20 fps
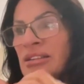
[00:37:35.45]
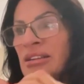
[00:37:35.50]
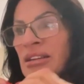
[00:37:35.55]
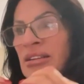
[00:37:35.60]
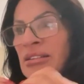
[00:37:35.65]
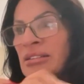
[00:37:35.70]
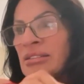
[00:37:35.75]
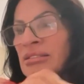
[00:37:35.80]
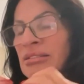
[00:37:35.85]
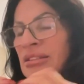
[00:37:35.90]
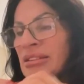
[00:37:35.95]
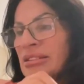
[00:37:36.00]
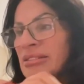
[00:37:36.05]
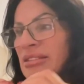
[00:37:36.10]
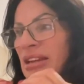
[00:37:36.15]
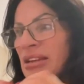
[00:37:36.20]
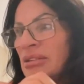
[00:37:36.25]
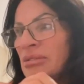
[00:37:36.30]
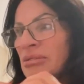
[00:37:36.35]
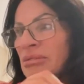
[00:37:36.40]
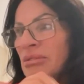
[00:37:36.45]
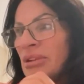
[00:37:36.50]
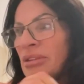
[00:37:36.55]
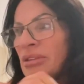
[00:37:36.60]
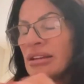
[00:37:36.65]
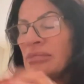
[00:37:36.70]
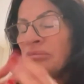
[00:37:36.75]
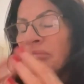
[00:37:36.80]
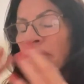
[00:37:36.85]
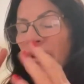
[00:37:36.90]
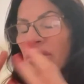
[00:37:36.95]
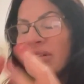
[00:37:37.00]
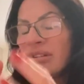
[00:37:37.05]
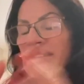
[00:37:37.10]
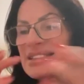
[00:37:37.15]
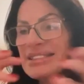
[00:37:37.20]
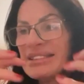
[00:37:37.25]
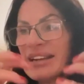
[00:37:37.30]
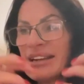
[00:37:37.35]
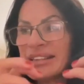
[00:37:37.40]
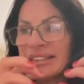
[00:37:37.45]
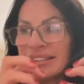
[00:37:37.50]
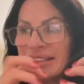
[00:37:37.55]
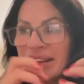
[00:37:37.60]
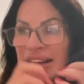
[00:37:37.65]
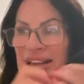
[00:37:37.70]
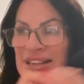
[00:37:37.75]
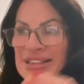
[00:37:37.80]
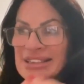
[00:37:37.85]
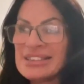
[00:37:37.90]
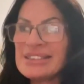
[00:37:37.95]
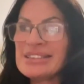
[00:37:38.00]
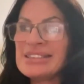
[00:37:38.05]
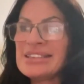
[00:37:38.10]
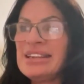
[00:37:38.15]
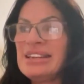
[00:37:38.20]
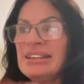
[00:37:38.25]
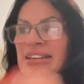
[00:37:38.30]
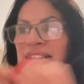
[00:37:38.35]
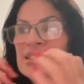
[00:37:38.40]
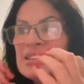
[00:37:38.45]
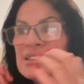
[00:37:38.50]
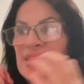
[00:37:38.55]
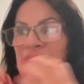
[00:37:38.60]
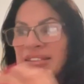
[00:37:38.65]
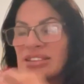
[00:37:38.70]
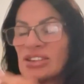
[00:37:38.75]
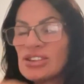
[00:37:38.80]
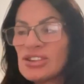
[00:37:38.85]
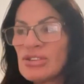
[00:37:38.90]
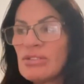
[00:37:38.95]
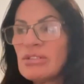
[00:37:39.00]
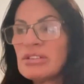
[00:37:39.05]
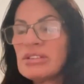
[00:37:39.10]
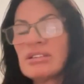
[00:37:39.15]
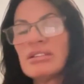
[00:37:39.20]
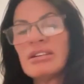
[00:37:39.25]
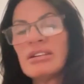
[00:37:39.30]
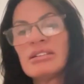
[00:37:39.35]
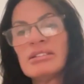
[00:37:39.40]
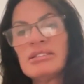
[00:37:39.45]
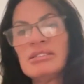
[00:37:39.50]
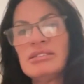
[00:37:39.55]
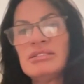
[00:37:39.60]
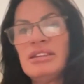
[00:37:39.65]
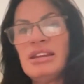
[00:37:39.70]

The thing that, because that's instantaneous, it's a shortcut,